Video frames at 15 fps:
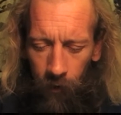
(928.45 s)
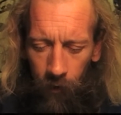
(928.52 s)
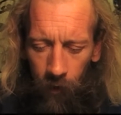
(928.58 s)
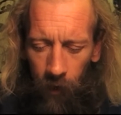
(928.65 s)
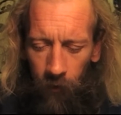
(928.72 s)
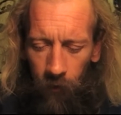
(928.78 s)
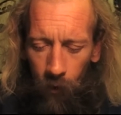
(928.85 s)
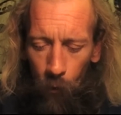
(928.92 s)

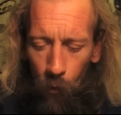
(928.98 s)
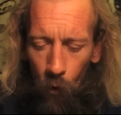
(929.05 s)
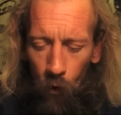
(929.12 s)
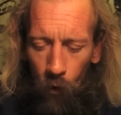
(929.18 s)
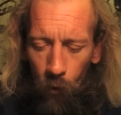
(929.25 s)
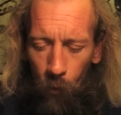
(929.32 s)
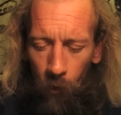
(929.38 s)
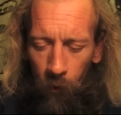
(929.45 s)
They shall
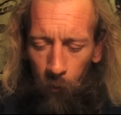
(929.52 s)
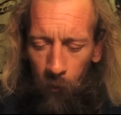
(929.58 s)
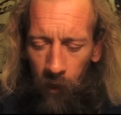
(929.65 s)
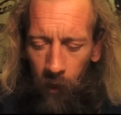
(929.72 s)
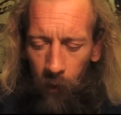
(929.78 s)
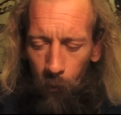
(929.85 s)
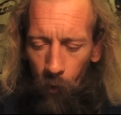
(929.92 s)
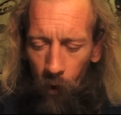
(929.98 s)
walk with
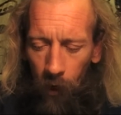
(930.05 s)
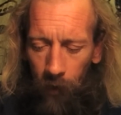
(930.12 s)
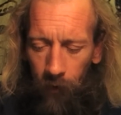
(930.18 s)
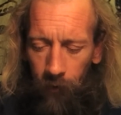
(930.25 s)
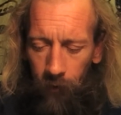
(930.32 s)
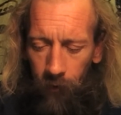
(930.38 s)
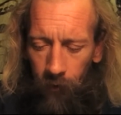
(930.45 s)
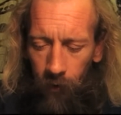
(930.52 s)
me in
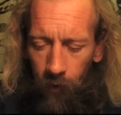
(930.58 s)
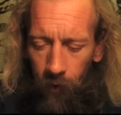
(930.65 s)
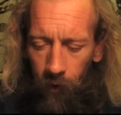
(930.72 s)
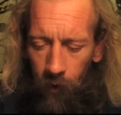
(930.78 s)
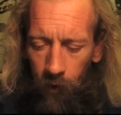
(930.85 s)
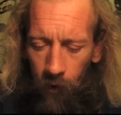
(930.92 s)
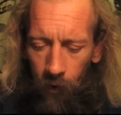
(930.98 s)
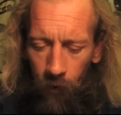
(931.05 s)
white,
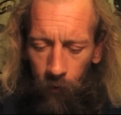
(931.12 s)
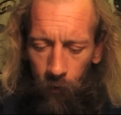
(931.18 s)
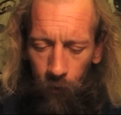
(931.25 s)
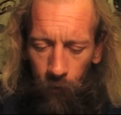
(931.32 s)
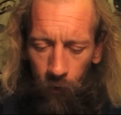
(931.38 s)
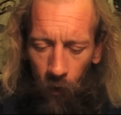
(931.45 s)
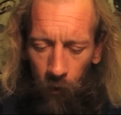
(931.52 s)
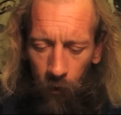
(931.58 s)
for
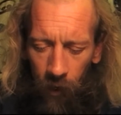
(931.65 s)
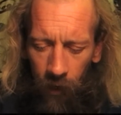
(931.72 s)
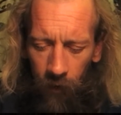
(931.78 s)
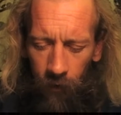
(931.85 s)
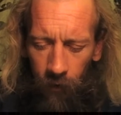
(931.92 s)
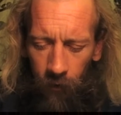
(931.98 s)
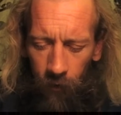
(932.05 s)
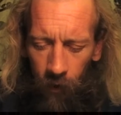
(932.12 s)
so they
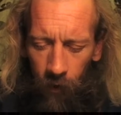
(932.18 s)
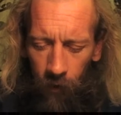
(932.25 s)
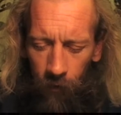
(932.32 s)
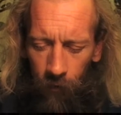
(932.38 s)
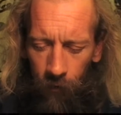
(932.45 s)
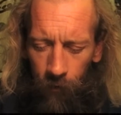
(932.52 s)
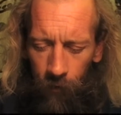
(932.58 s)
deserve.